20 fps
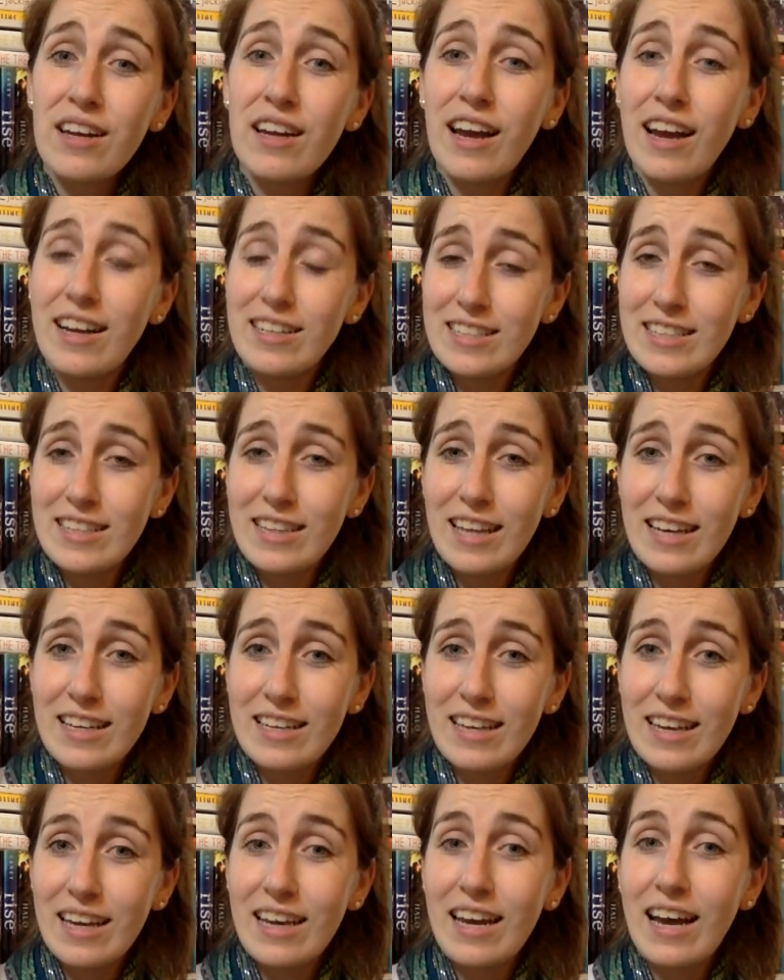I did like
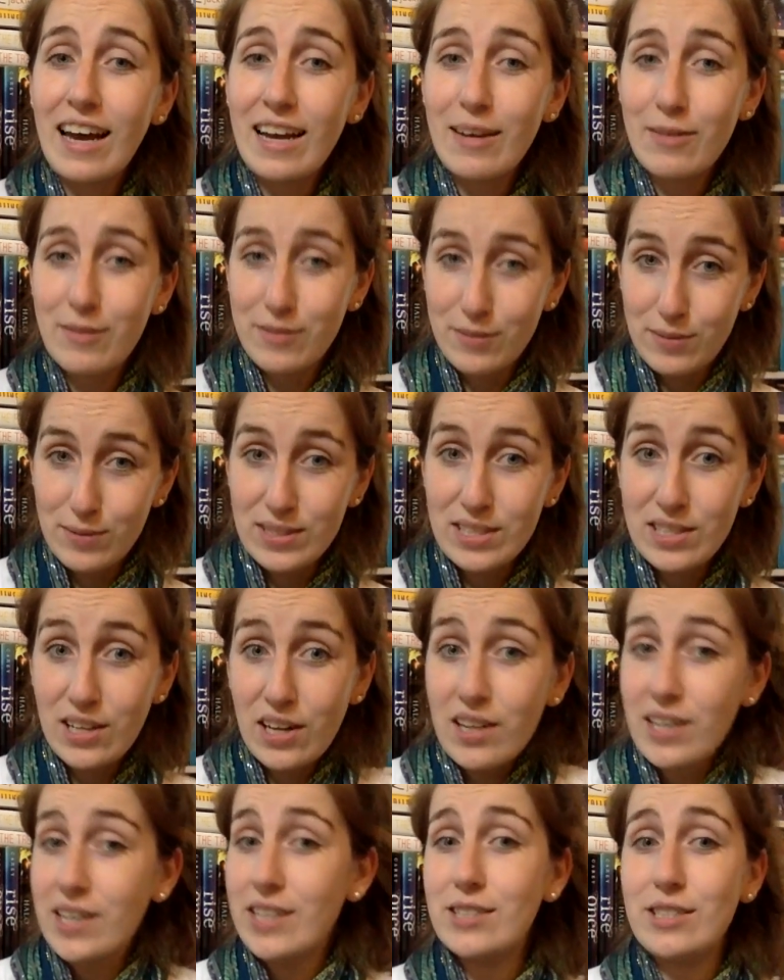it. I was going
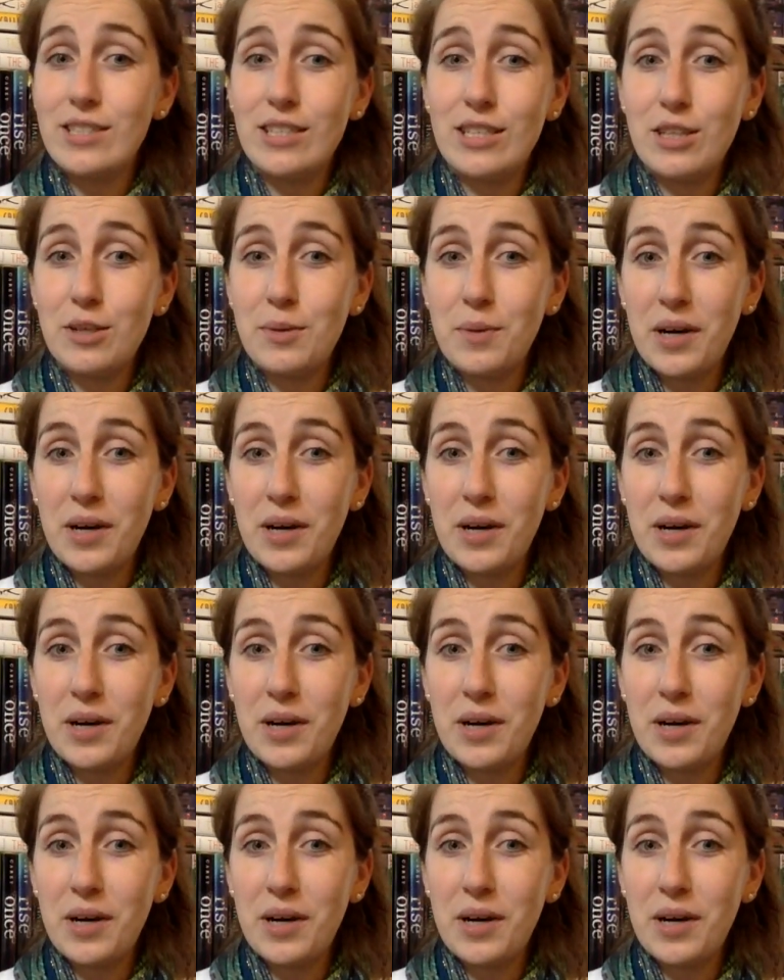to continue